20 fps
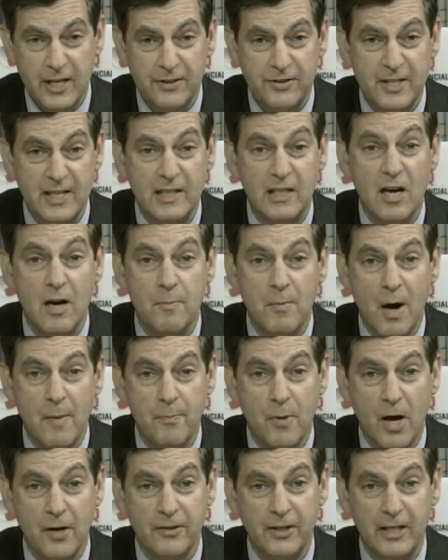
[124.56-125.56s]
It did come up
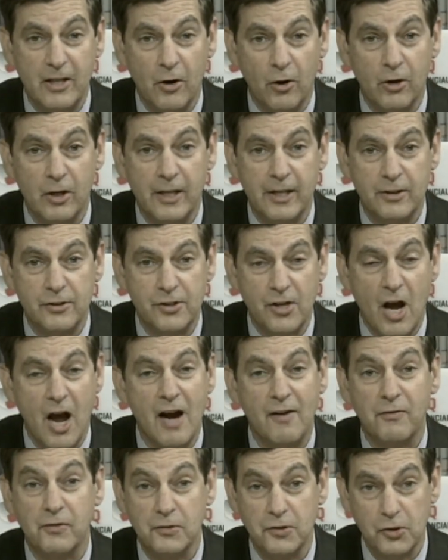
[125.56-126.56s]
on the earnings
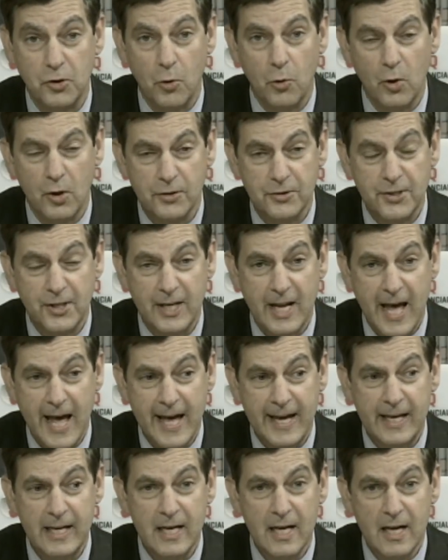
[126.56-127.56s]
conference call
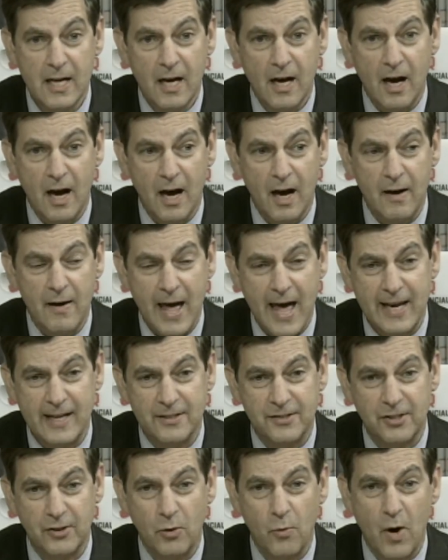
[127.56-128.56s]
today. And
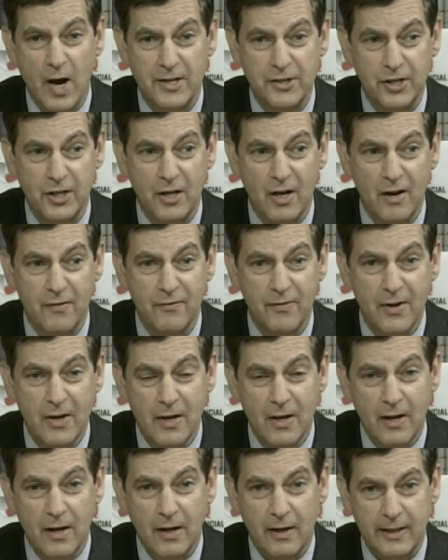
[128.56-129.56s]
it's a question of,
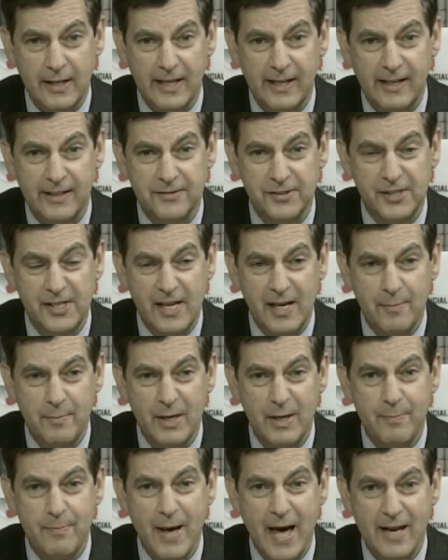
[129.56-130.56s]
can
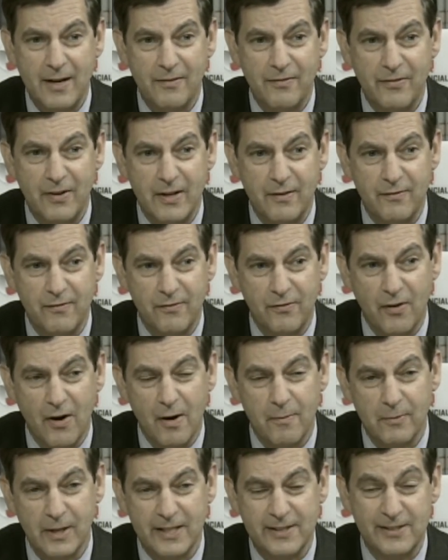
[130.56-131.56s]
CME benefit
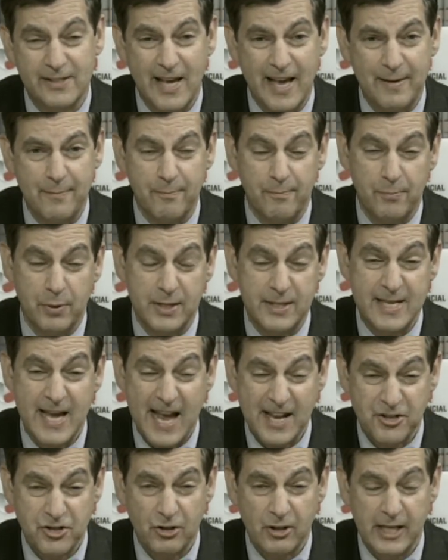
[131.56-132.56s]
from, let's say,
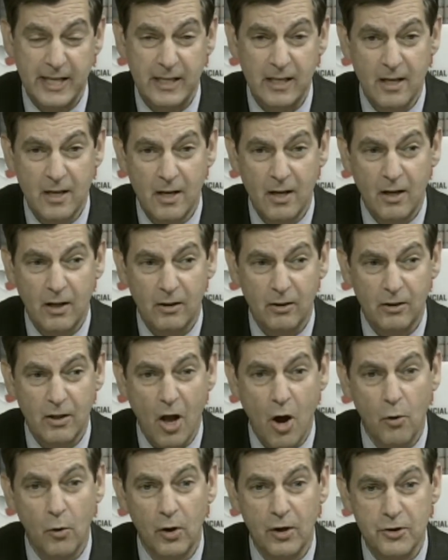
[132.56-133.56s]
potentially
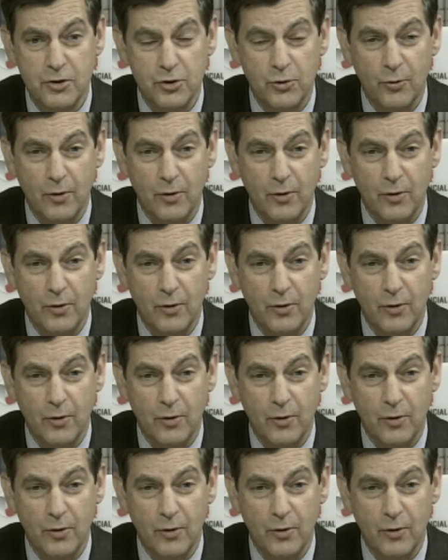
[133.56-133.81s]
lower